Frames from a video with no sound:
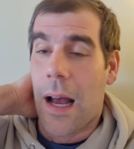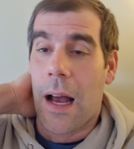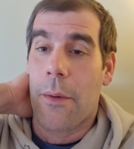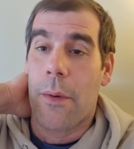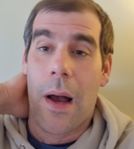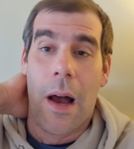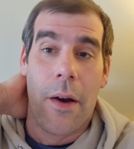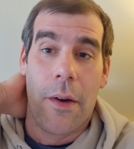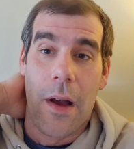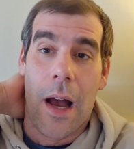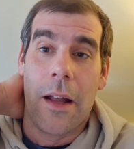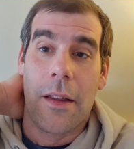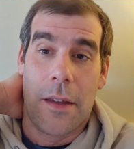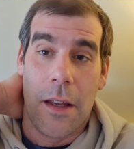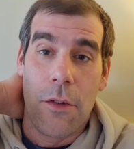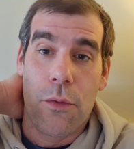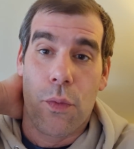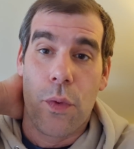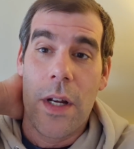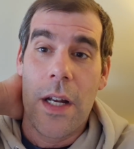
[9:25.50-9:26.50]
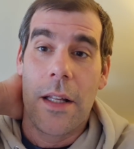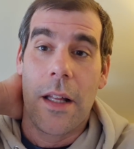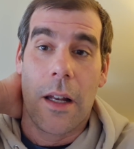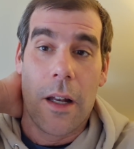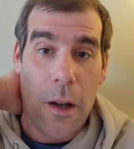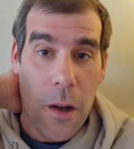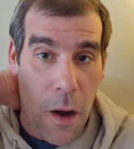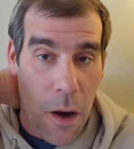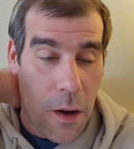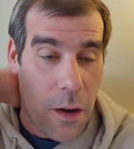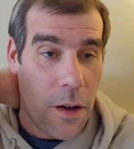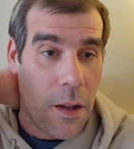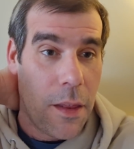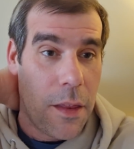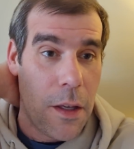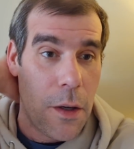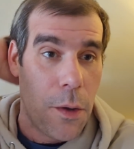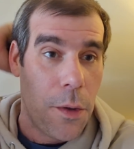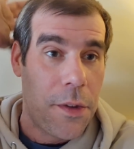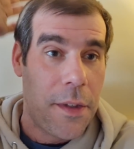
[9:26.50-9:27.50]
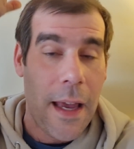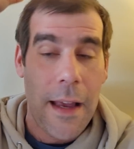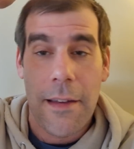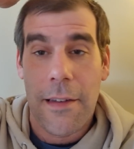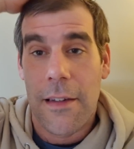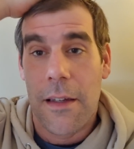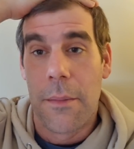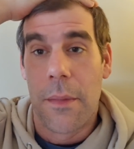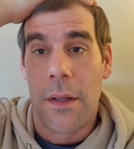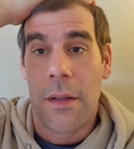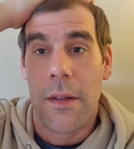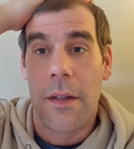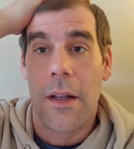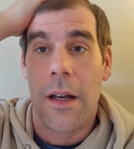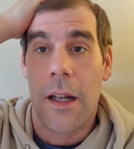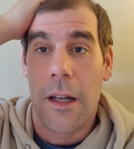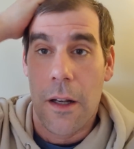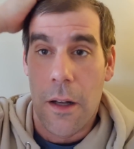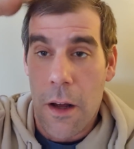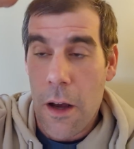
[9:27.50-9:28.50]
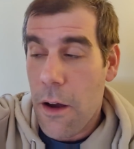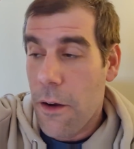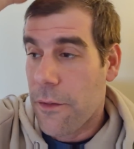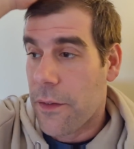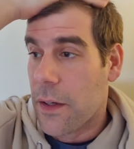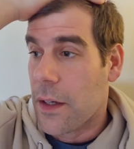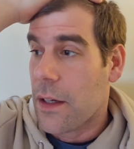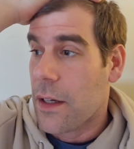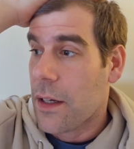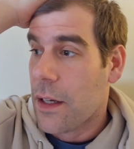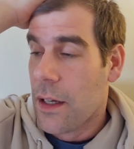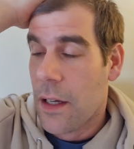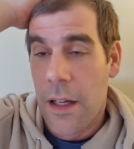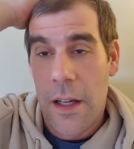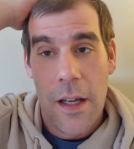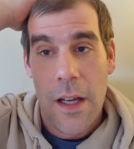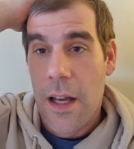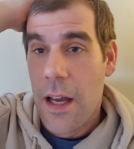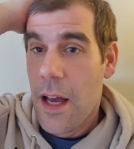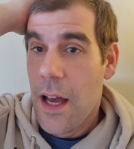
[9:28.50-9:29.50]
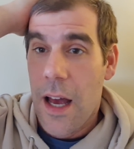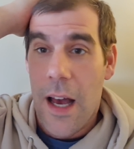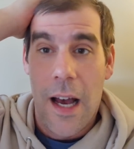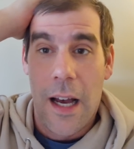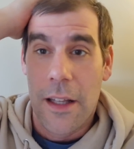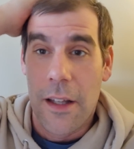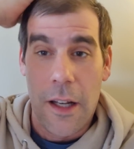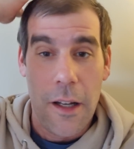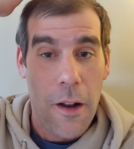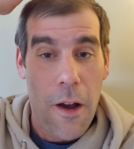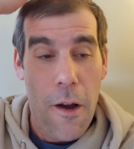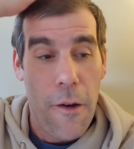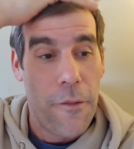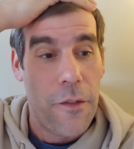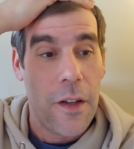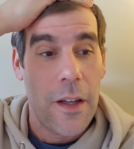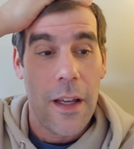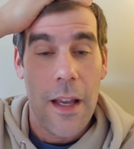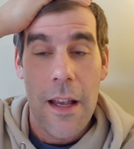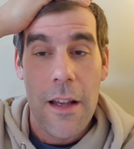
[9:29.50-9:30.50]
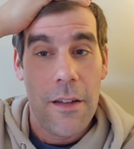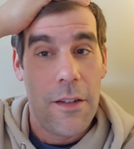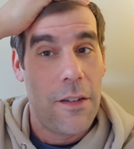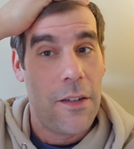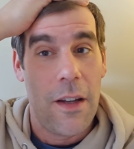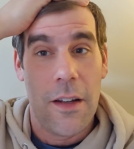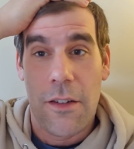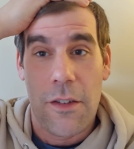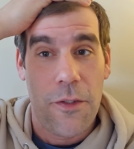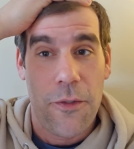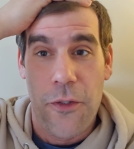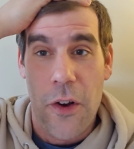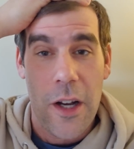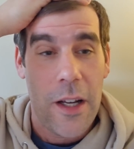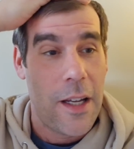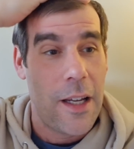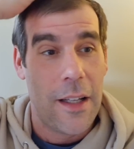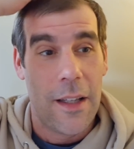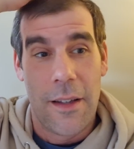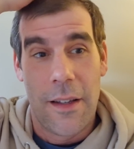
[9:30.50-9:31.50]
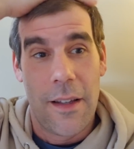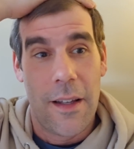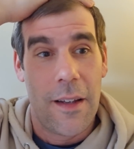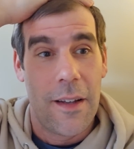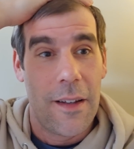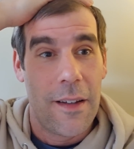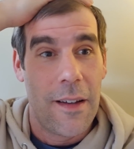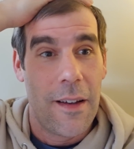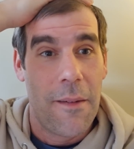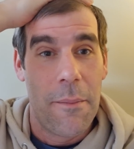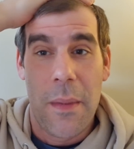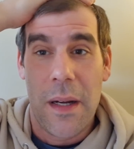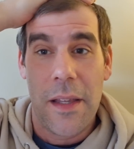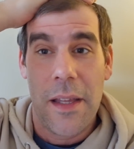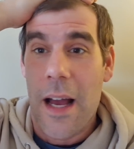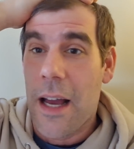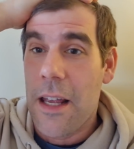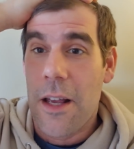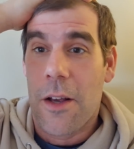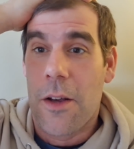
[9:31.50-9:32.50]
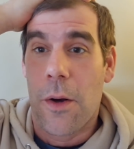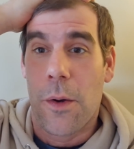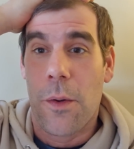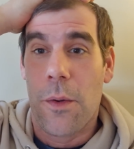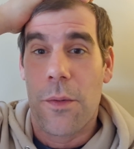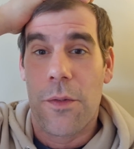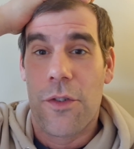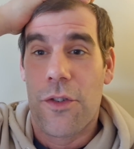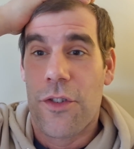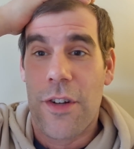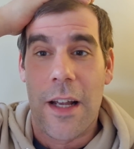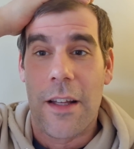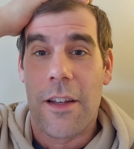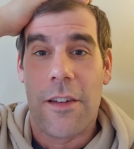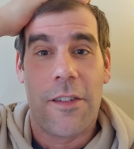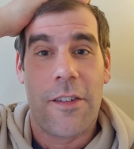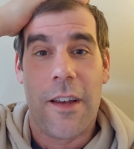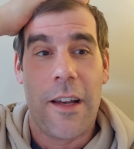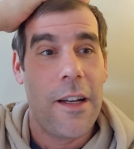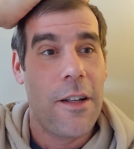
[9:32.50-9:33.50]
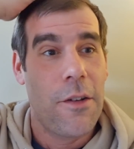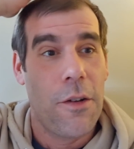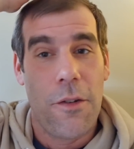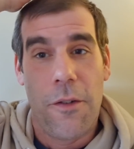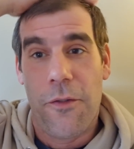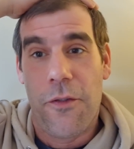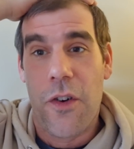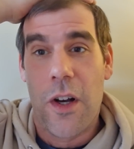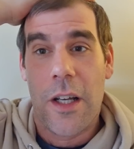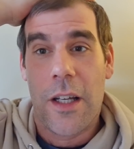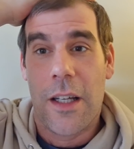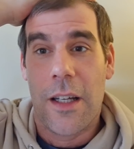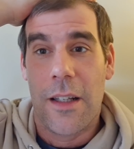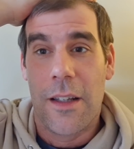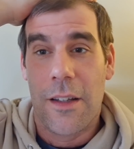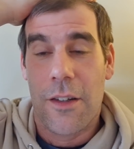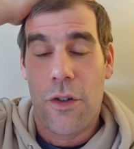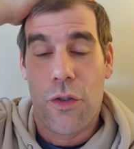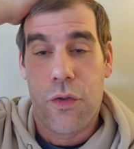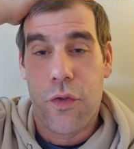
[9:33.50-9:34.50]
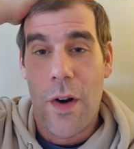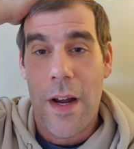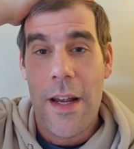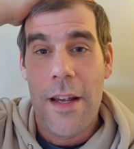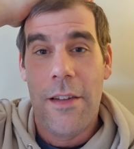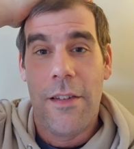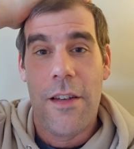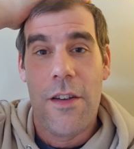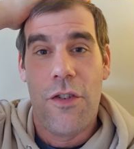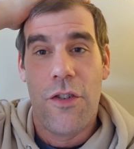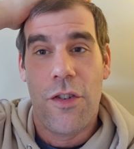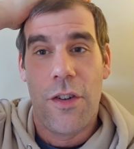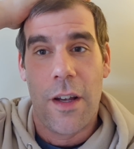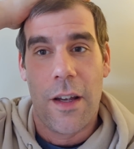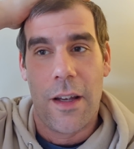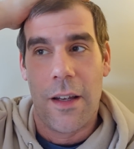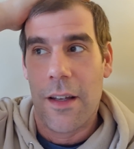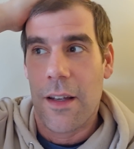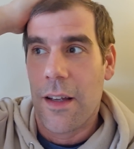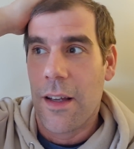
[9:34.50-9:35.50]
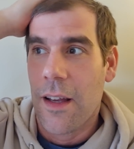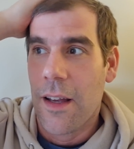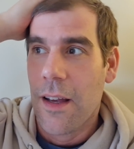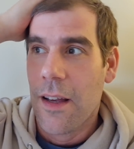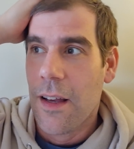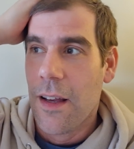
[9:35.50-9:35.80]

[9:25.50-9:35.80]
I did read a lot of the Old Testament. A lot of it. And a lot of it it's fucking maniacal, genocidal, fucking crazy shit.